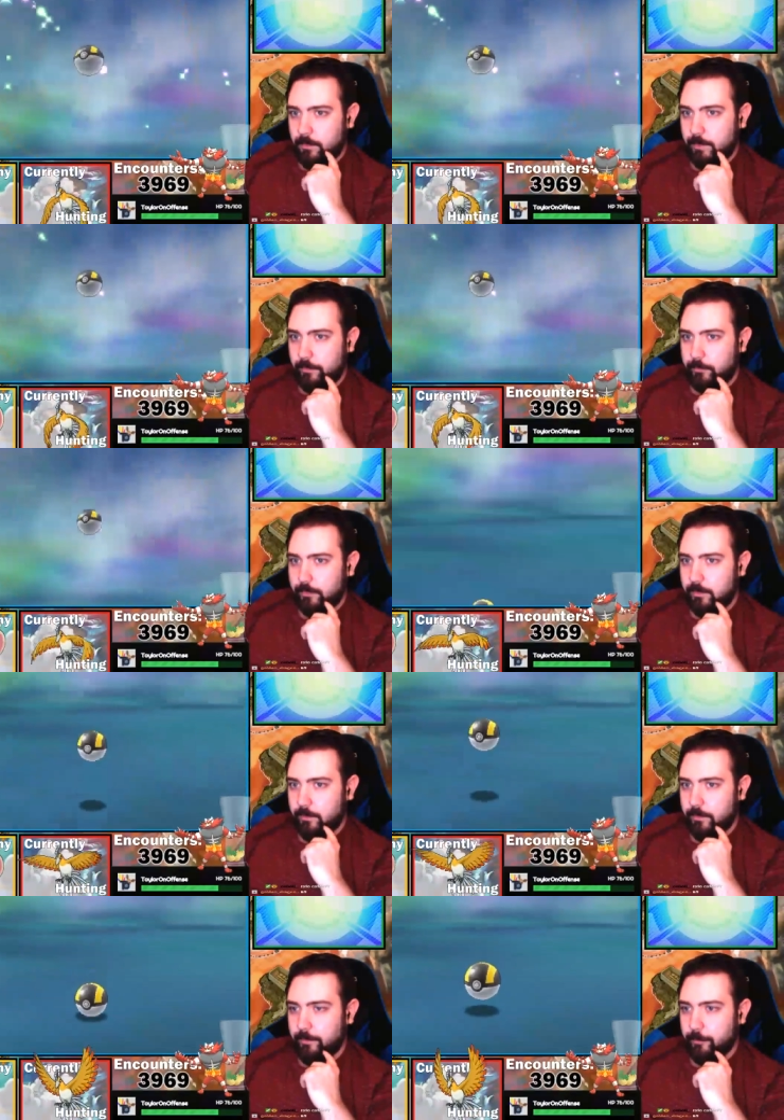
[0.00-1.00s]
Alright, this one,
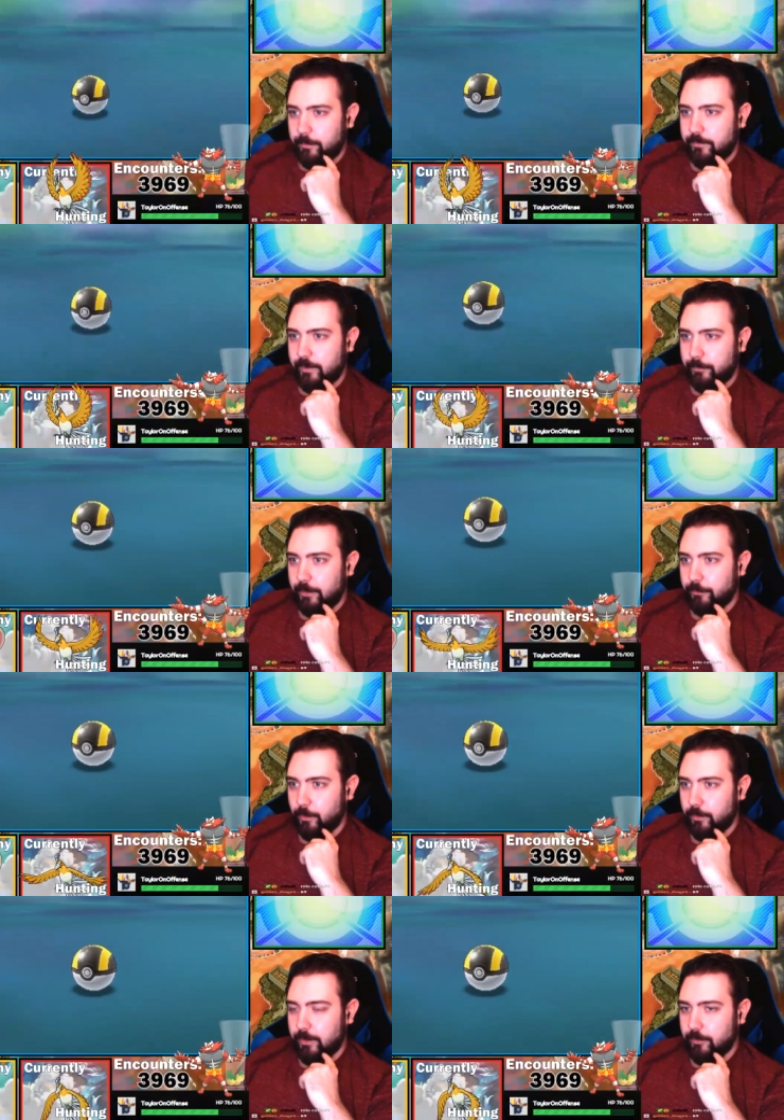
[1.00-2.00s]
if this one fails, I'm going to
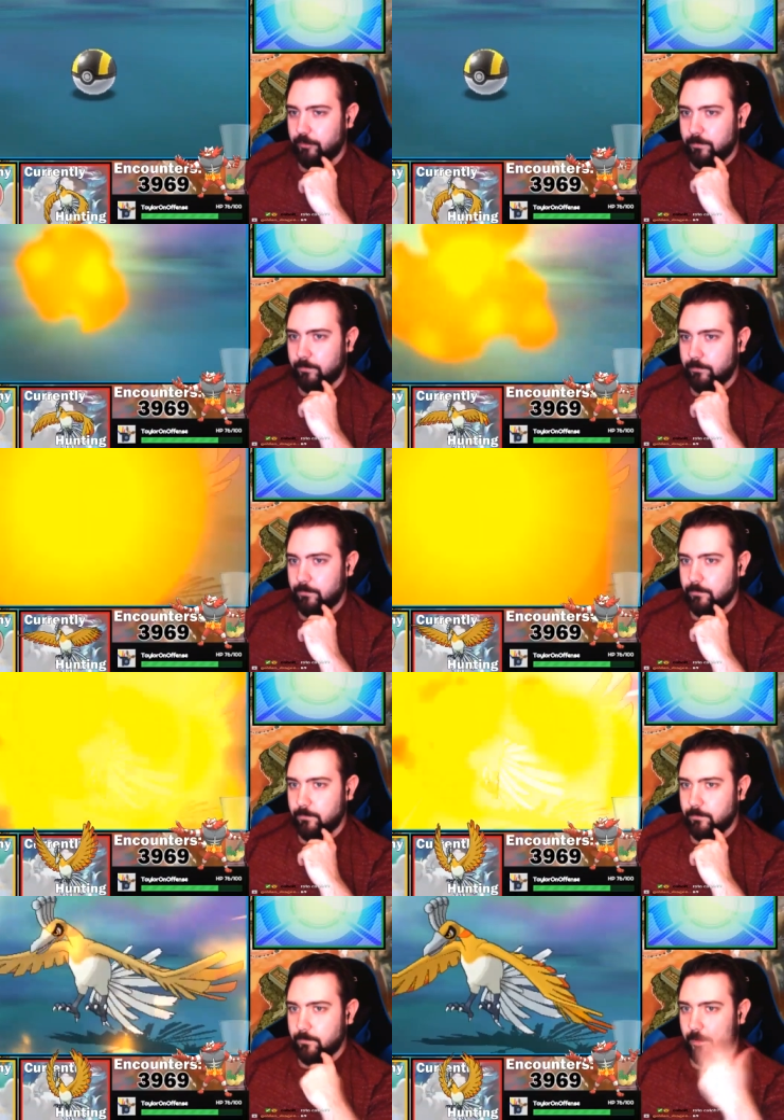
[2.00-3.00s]
use a Roto Catch.
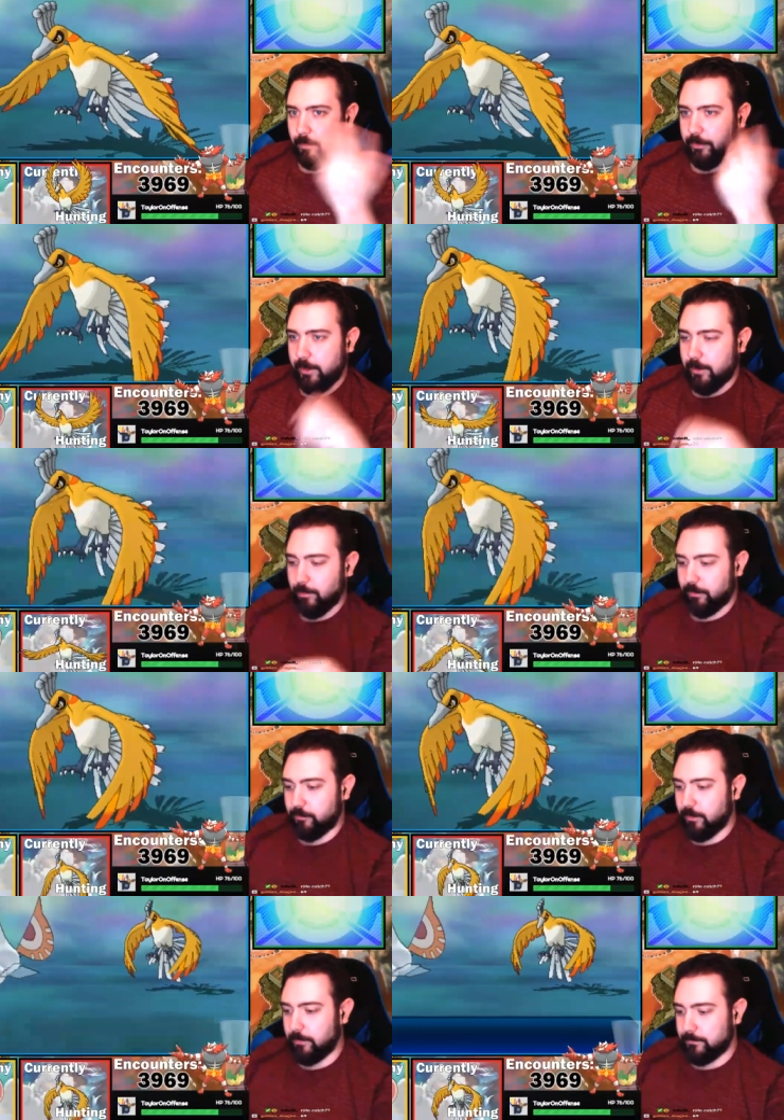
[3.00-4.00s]
Alright, well, thank you.
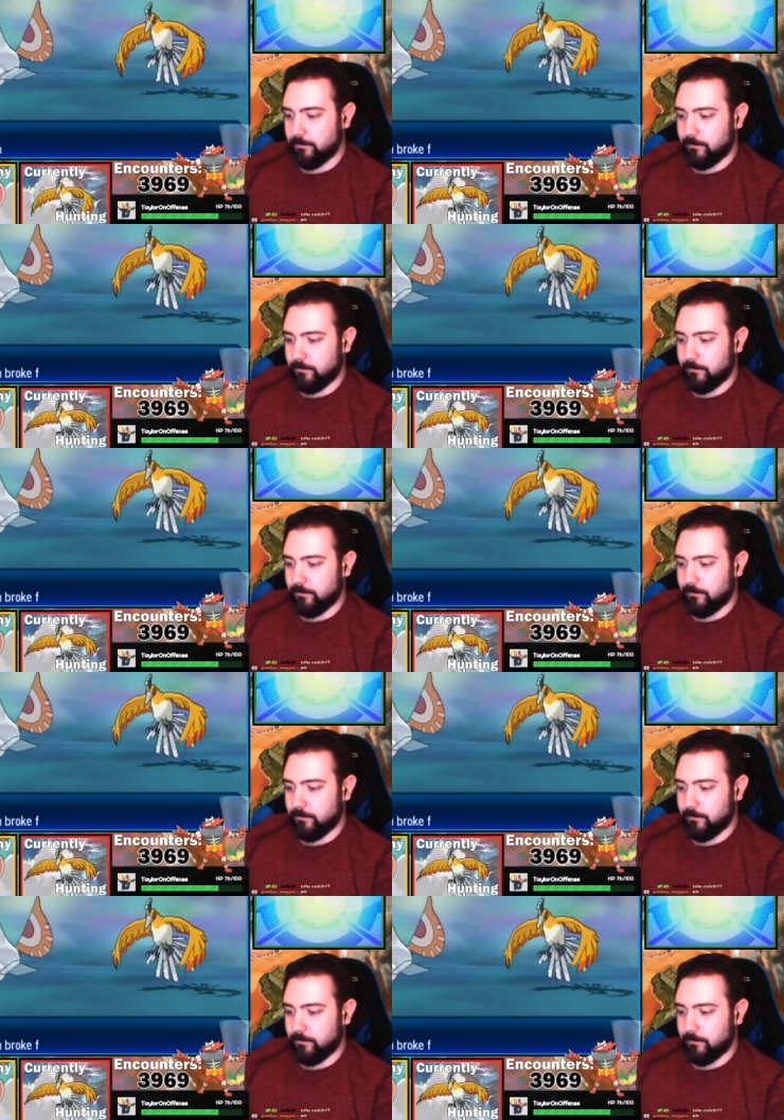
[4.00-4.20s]
Appreciate it.